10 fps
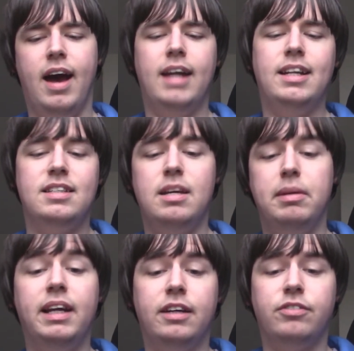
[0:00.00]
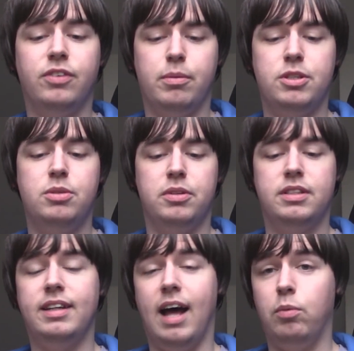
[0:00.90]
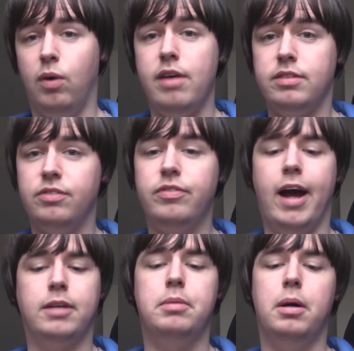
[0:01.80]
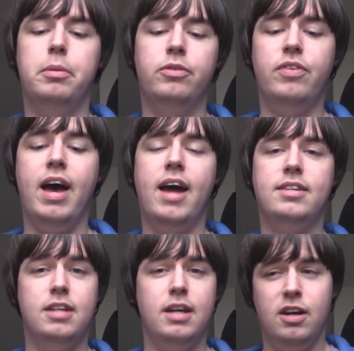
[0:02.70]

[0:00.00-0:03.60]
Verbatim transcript: and it seemingly confirms to us that that was in fact Boba Fett.